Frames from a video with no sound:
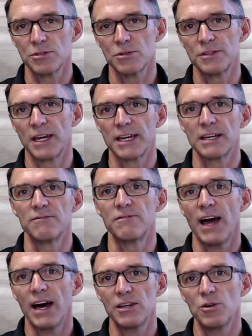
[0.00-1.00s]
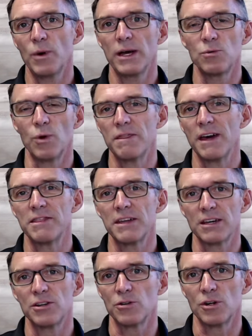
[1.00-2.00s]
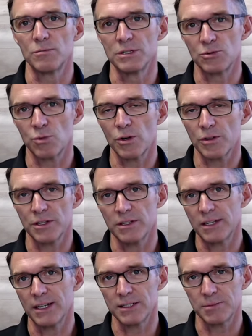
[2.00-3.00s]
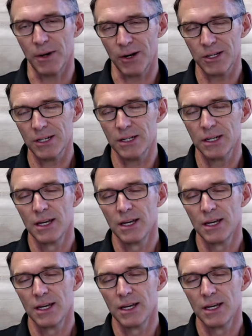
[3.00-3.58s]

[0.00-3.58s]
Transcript: that they can evaluate what they think your home is worth in today's market,